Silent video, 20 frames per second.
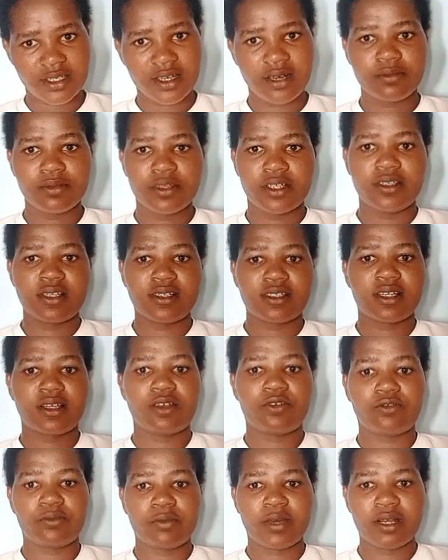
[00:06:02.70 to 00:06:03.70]
come that the Son
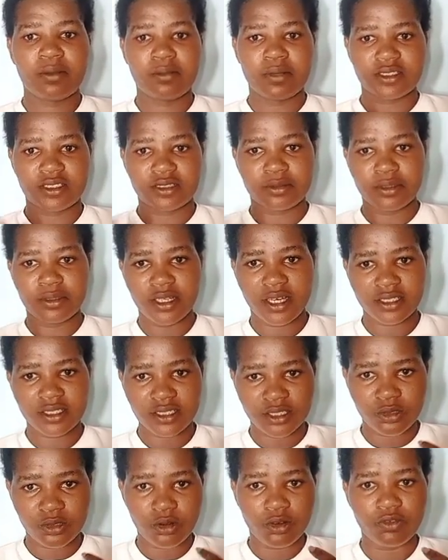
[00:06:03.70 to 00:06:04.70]
of Man must be
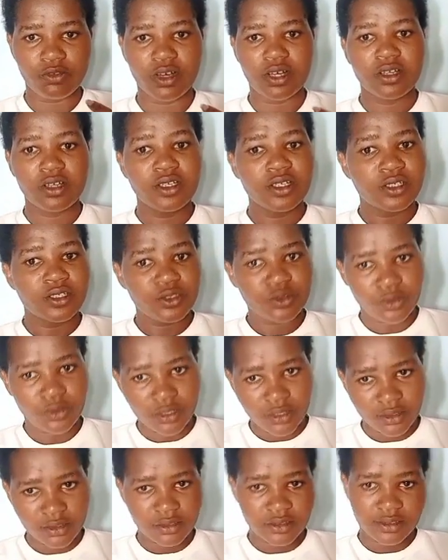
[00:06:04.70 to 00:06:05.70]
handed over to
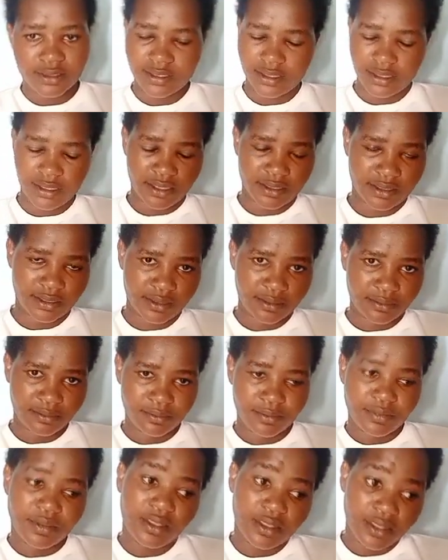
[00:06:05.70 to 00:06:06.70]
the sinners.
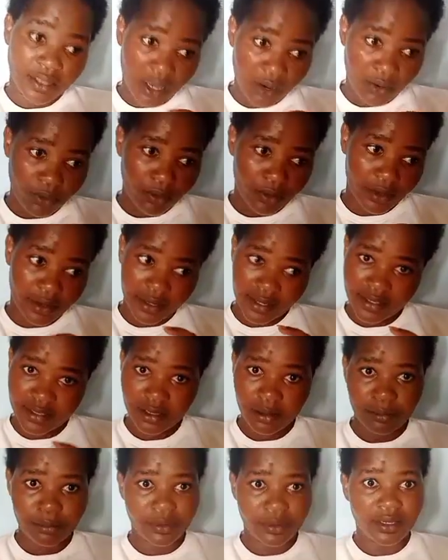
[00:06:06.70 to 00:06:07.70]
Now rise
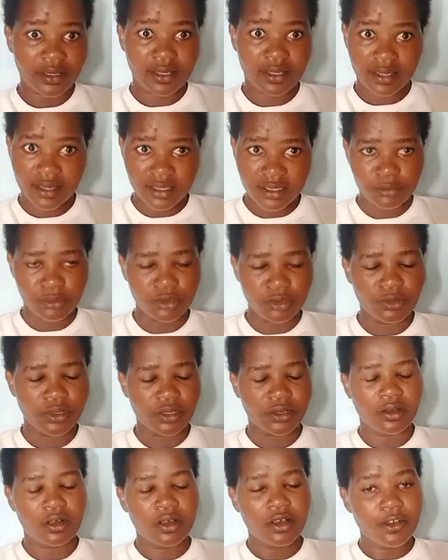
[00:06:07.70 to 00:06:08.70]
up and let us
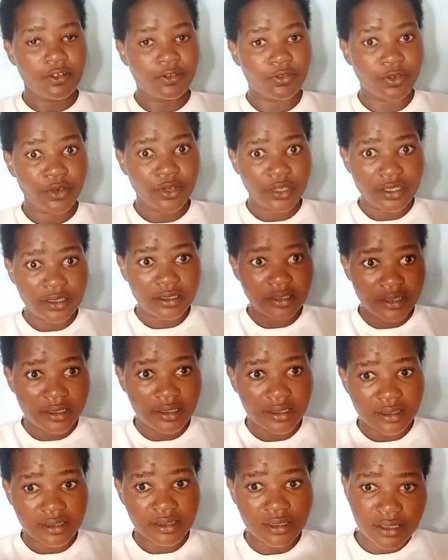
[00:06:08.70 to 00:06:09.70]
begin, for
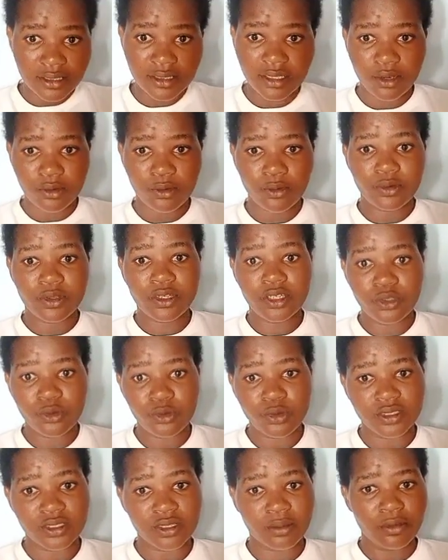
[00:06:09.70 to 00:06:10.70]
he is he
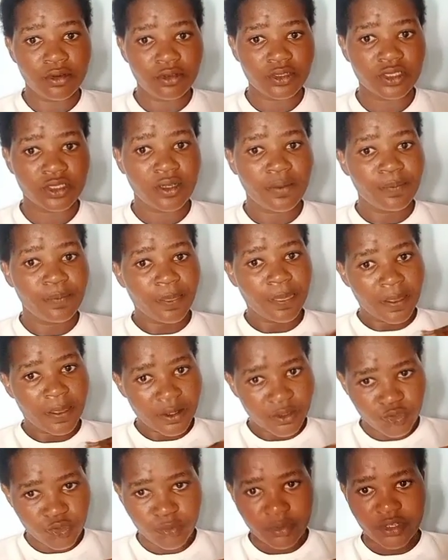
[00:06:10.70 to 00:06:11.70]
who is about
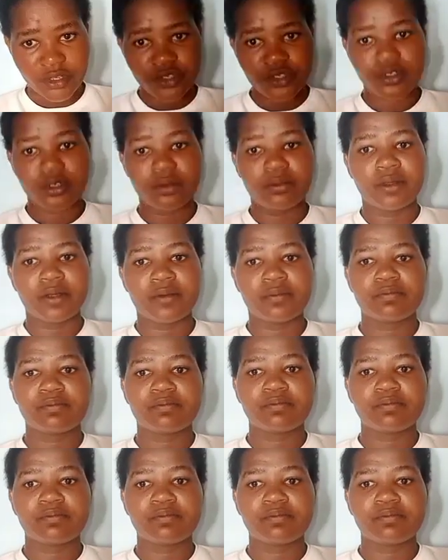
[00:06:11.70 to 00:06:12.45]
to betray me."